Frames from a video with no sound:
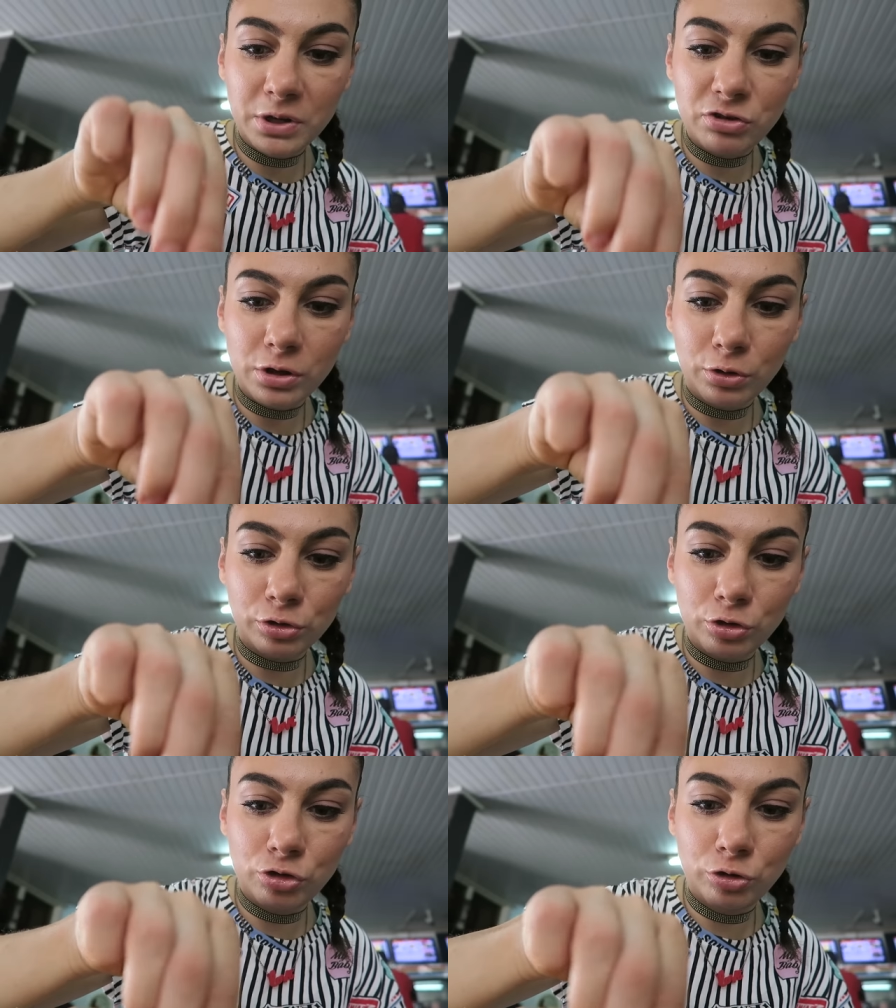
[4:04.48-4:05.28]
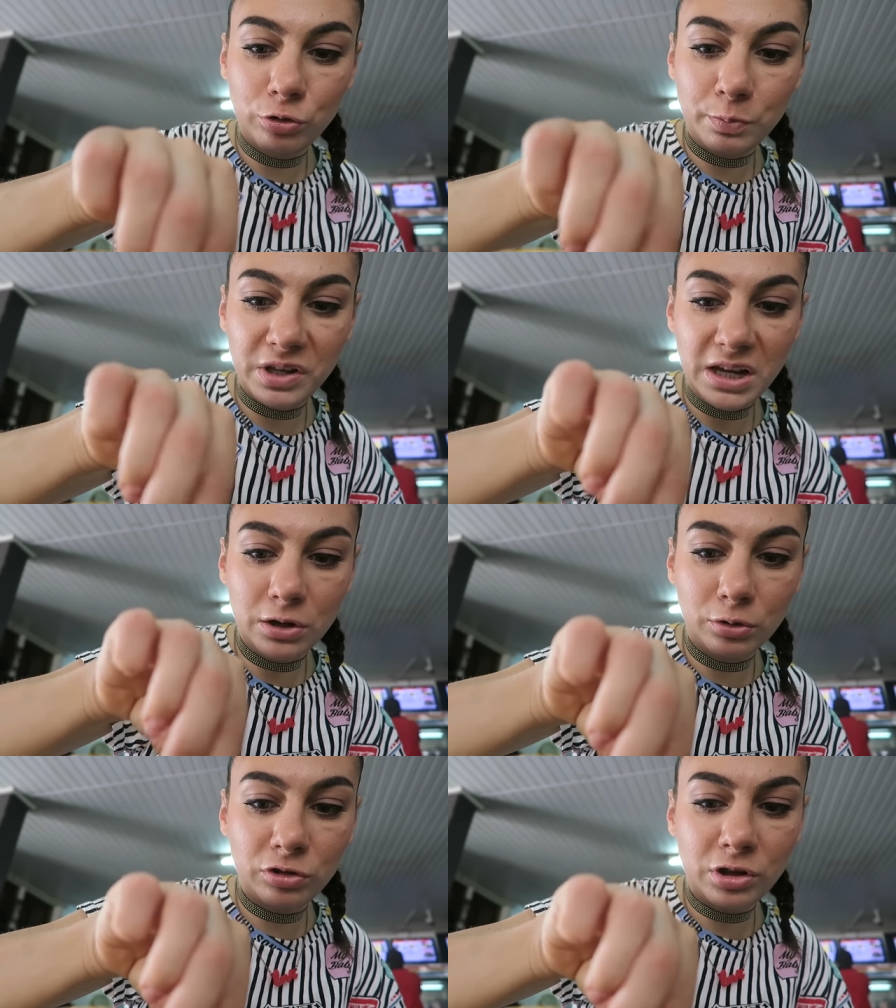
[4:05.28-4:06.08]
but you could also choose
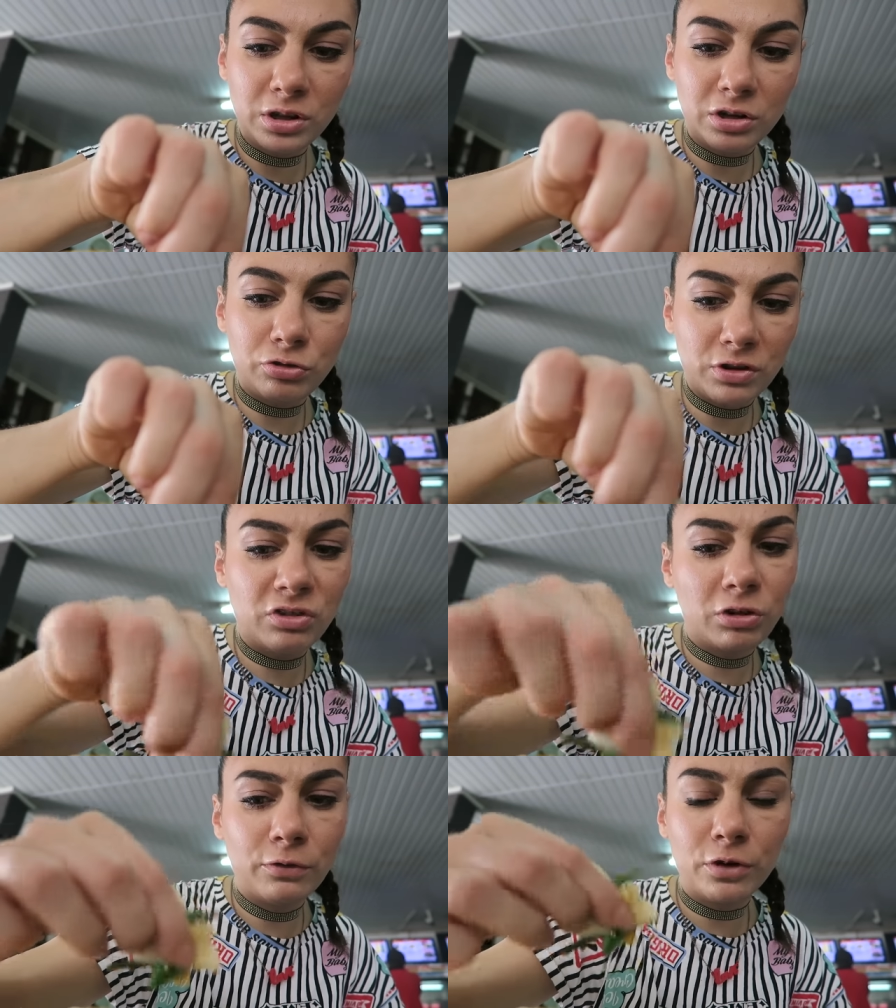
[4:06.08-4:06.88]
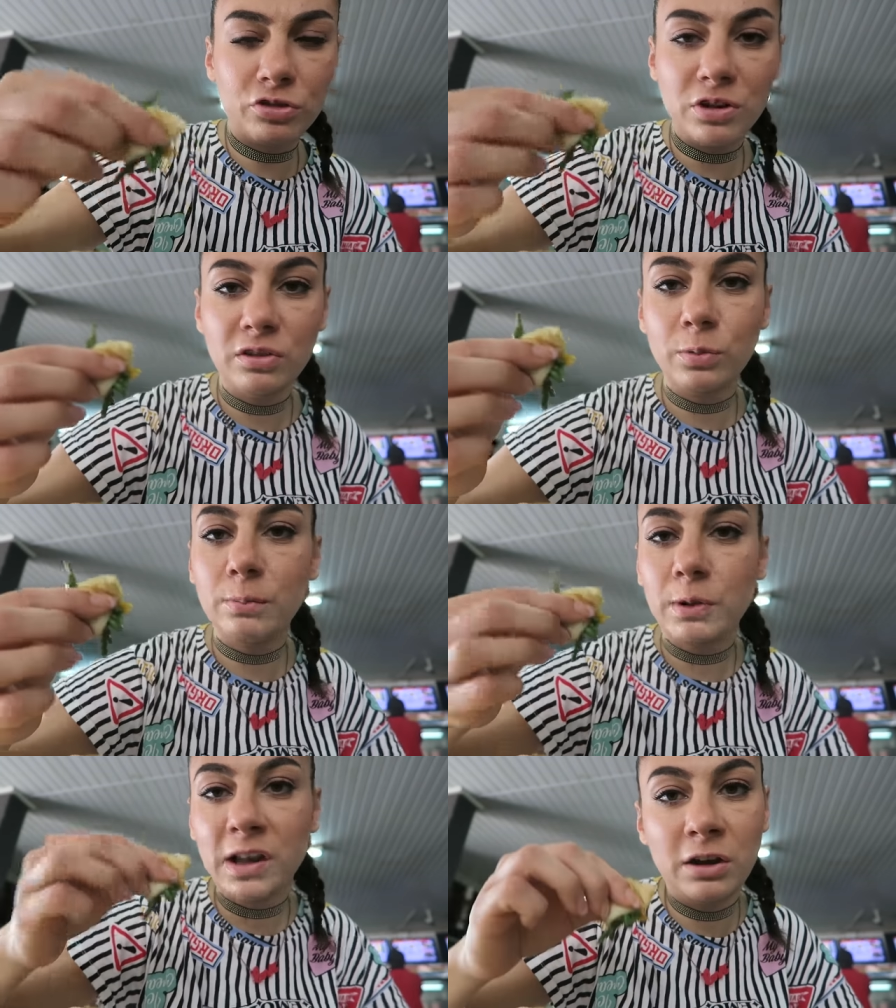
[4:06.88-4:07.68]
potatoes. The traditional version is
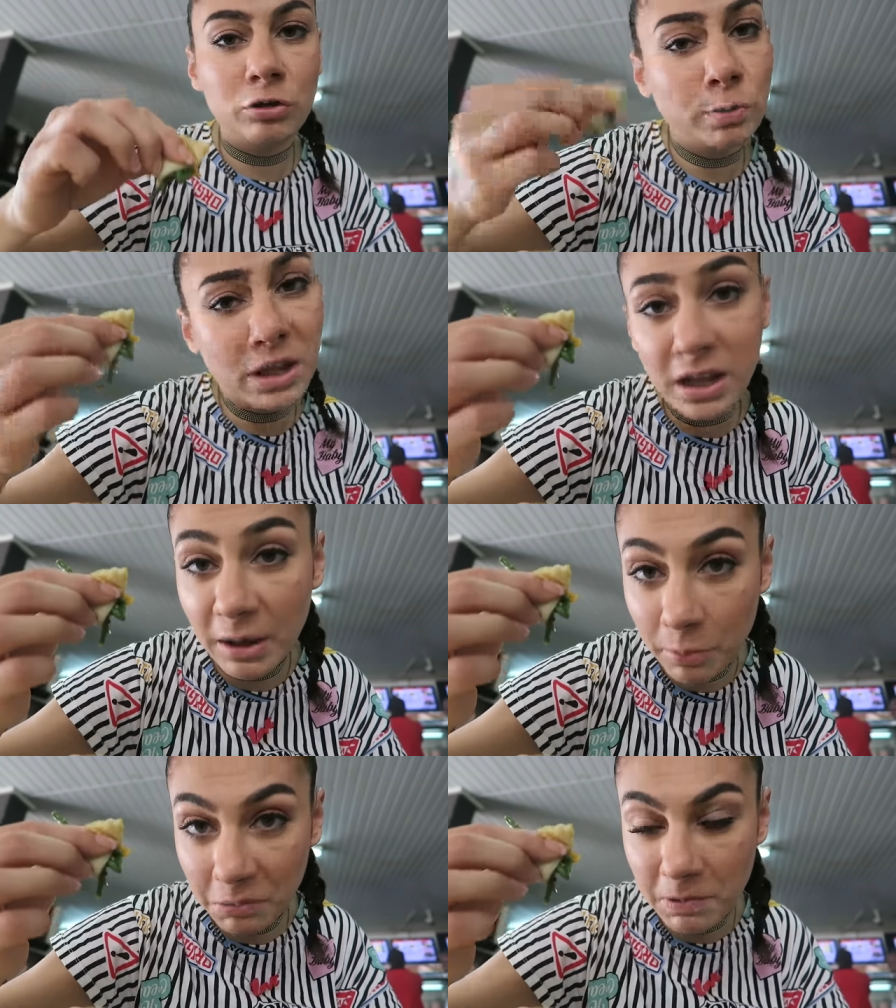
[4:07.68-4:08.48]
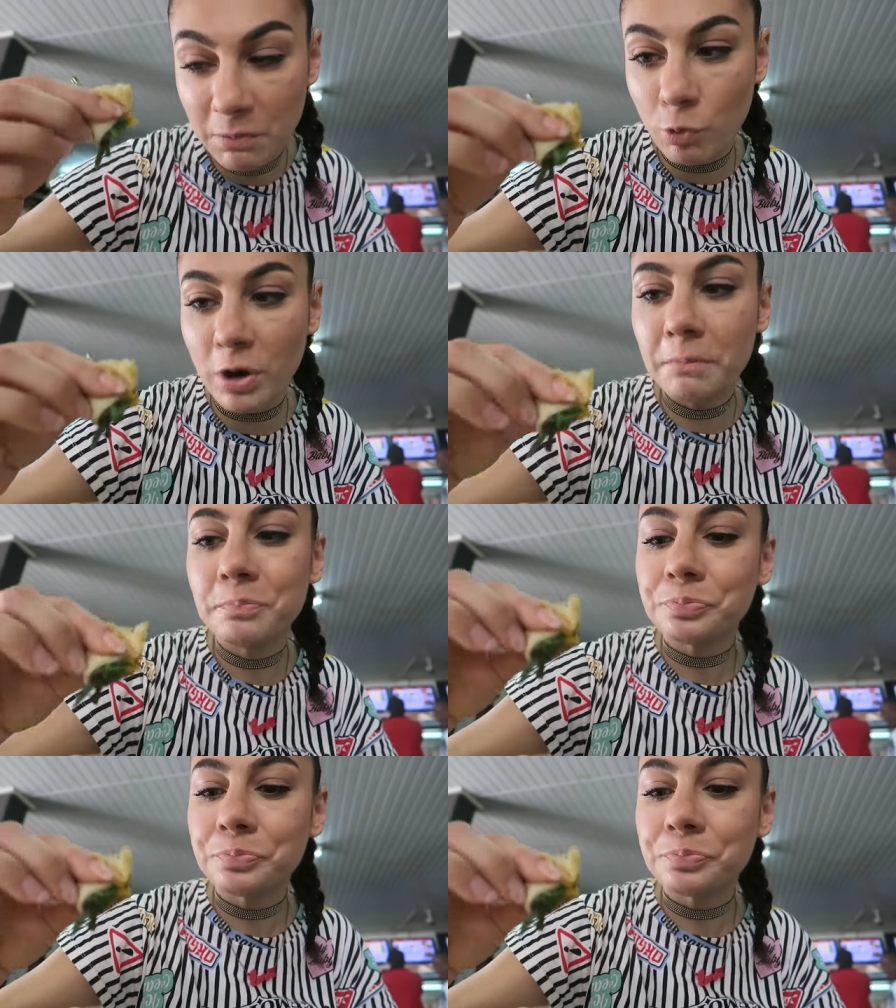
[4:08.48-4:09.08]
with potatoes, but I like pumpkin more.